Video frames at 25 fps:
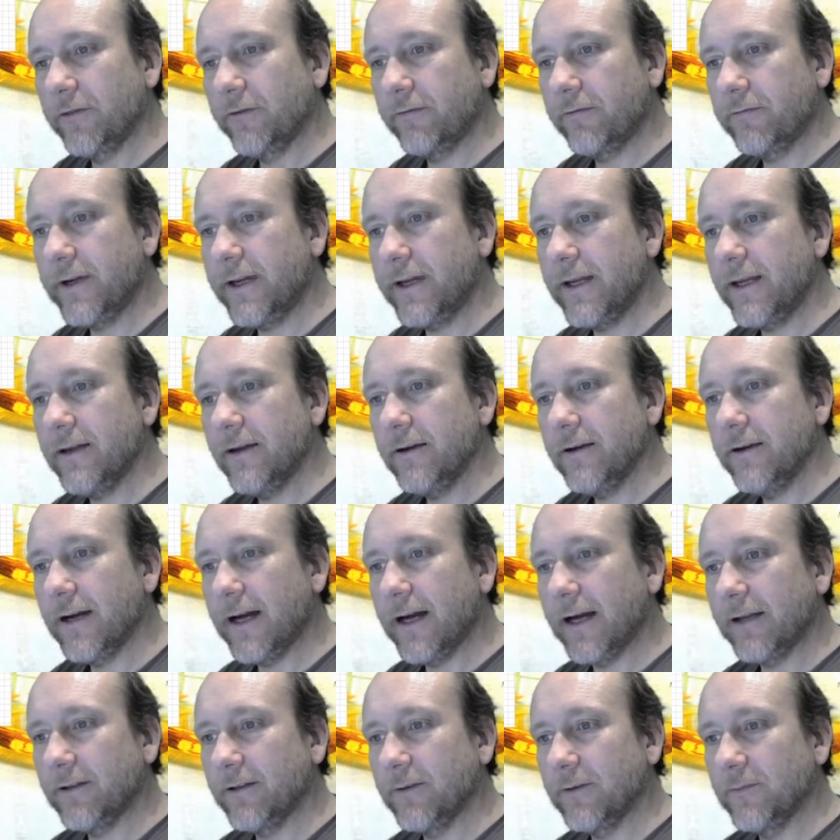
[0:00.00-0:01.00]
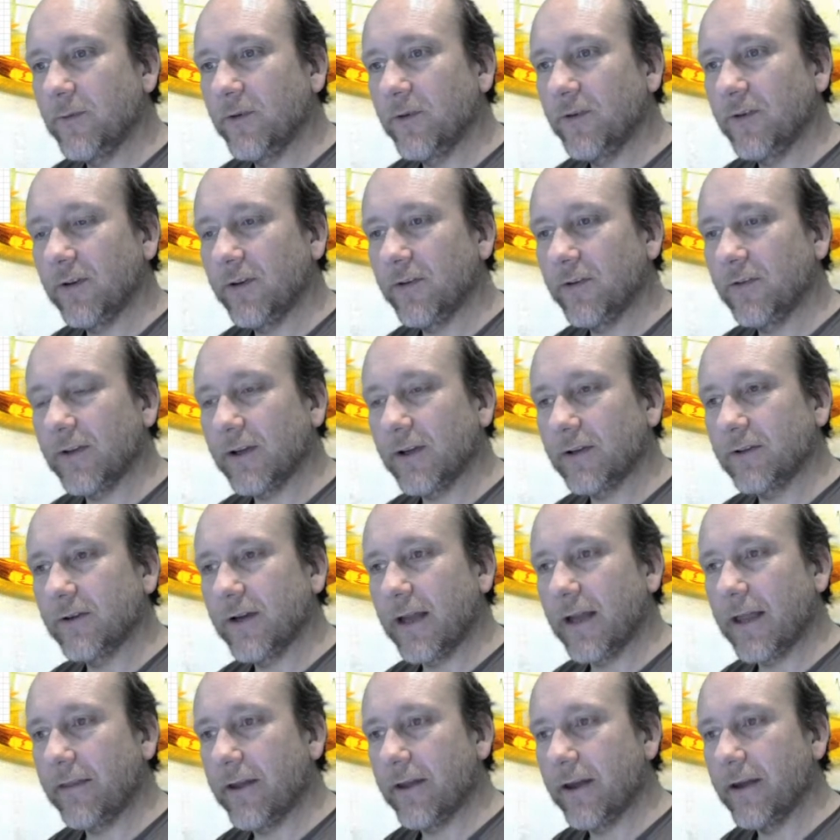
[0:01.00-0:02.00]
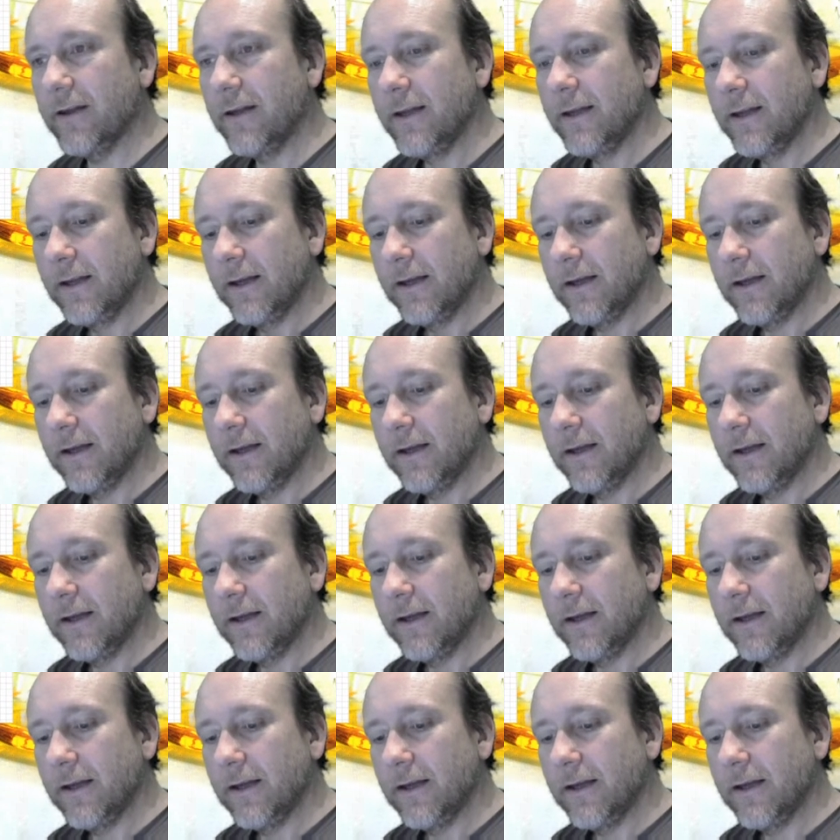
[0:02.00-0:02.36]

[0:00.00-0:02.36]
three atoms stuck together.